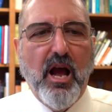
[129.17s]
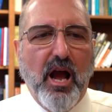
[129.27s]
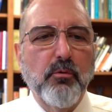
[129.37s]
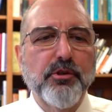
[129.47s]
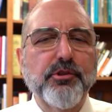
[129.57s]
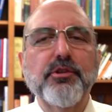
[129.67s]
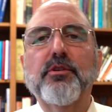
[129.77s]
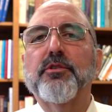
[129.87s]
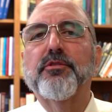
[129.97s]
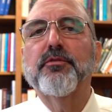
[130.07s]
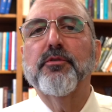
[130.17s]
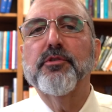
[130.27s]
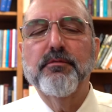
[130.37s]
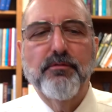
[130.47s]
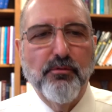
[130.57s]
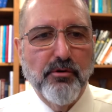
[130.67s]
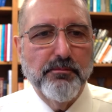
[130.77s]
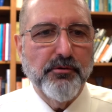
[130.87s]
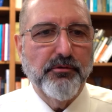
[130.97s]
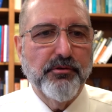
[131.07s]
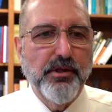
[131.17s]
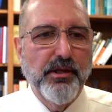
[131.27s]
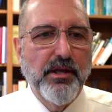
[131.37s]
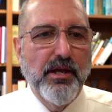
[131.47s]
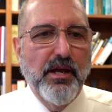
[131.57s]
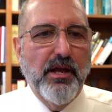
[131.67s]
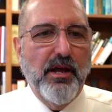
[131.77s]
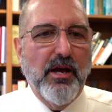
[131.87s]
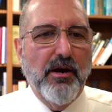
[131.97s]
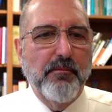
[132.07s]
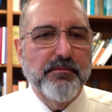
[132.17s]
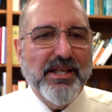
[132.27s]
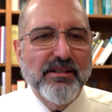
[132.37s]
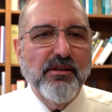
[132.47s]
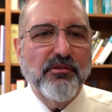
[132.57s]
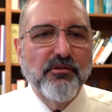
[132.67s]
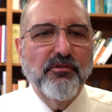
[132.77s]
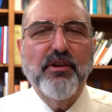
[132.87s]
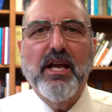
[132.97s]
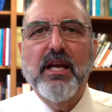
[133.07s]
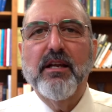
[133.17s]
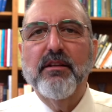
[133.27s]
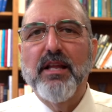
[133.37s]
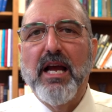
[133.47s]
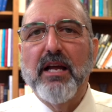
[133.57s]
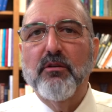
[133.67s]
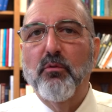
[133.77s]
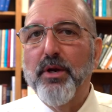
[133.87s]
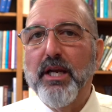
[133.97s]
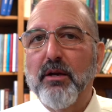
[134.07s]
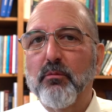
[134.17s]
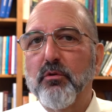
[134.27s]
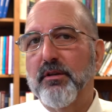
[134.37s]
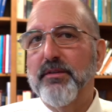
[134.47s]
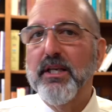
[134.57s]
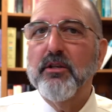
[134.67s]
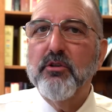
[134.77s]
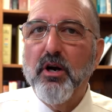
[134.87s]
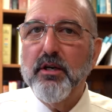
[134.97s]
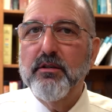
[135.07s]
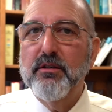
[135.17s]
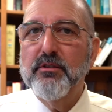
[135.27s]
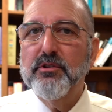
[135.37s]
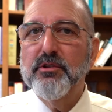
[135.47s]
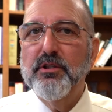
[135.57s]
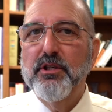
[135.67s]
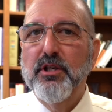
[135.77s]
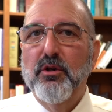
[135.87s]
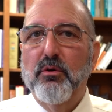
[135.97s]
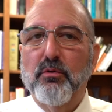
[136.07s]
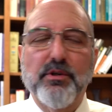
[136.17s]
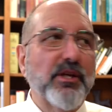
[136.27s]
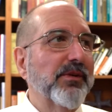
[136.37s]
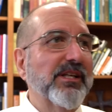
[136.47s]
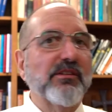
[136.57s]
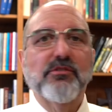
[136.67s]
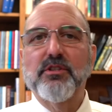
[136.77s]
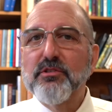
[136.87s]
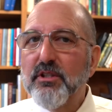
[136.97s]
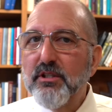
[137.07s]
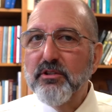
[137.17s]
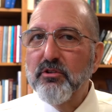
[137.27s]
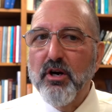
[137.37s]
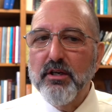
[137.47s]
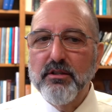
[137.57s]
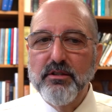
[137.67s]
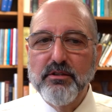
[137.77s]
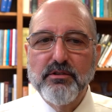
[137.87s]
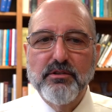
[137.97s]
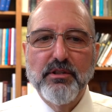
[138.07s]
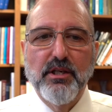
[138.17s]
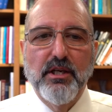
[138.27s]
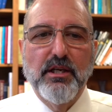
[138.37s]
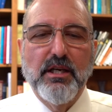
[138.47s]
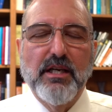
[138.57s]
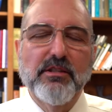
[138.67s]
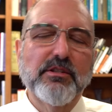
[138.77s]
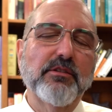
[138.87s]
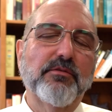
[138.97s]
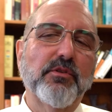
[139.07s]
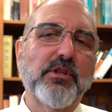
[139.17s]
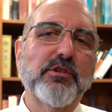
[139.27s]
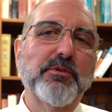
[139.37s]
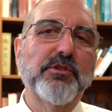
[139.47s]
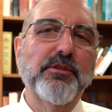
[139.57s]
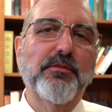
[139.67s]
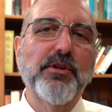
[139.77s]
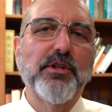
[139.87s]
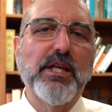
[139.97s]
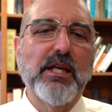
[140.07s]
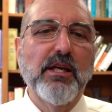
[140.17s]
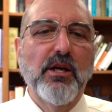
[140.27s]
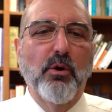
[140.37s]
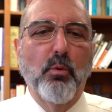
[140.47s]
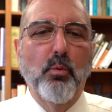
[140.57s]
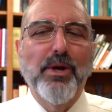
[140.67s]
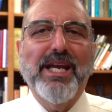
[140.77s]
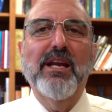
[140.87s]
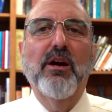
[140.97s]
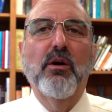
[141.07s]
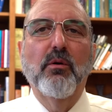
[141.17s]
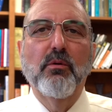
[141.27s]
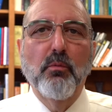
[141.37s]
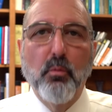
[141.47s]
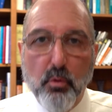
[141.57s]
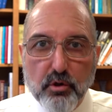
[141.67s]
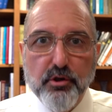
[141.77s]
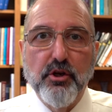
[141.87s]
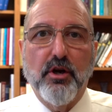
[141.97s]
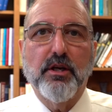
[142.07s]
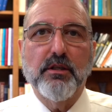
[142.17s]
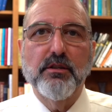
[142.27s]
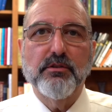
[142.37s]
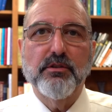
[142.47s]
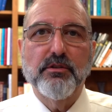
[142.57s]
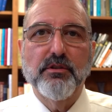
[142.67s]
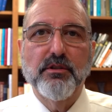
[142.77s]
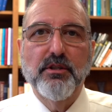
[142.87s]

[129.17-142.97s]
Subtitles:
I want you to notice first and foremost that he doesn't say that we were living in darkness or that we existed in darkness. He says very specifically, we were darkness.